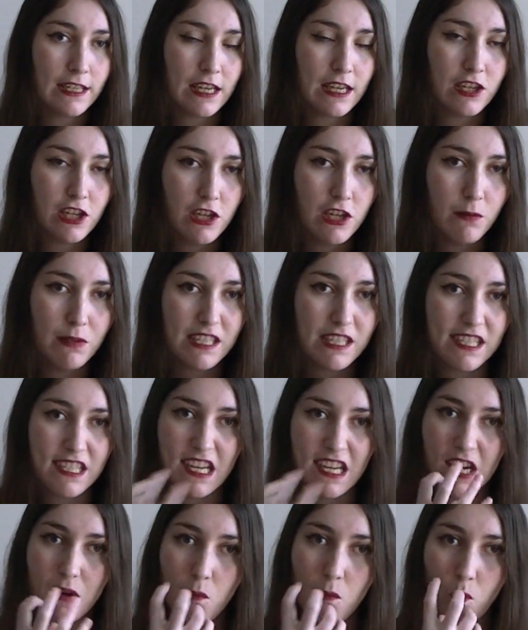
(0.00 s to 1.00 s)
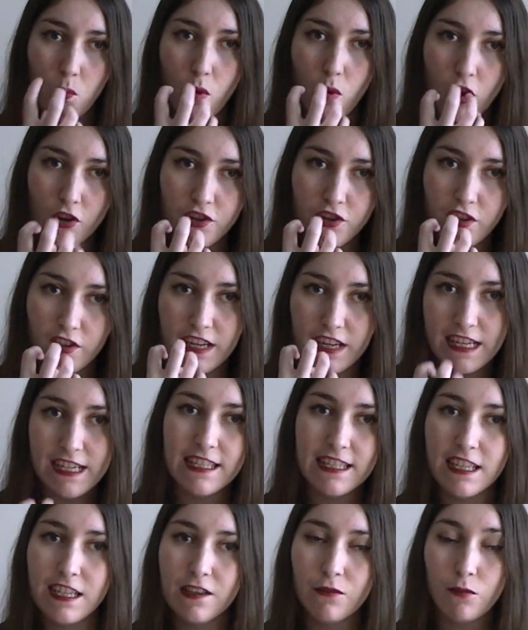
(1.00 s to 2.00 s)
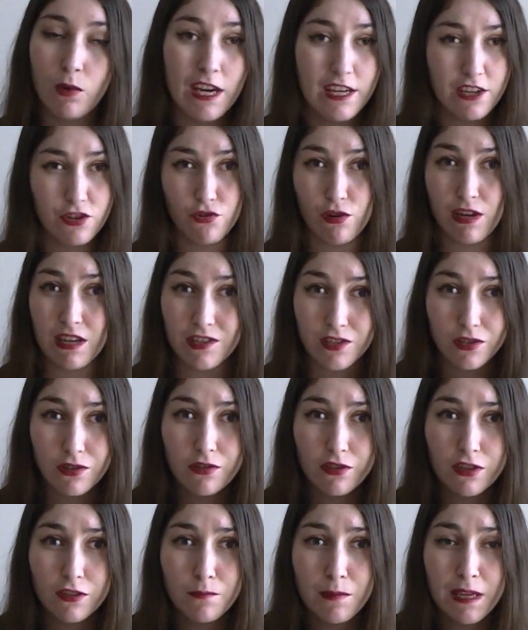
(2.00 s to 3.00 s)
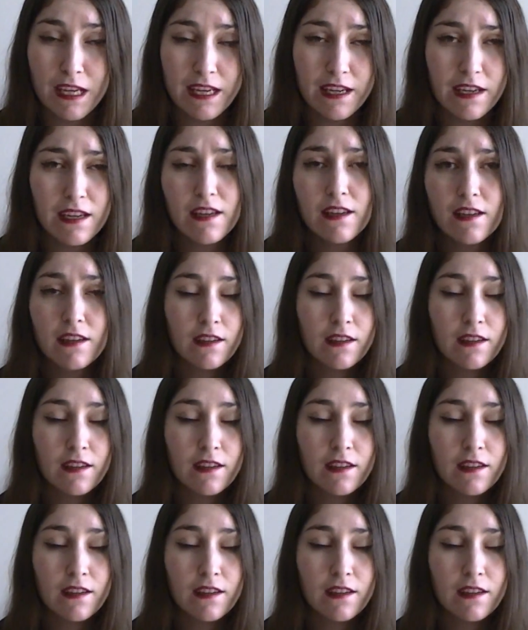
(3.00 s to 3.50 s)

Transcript: at you and seeing what you're eating while you're trying to talk to me.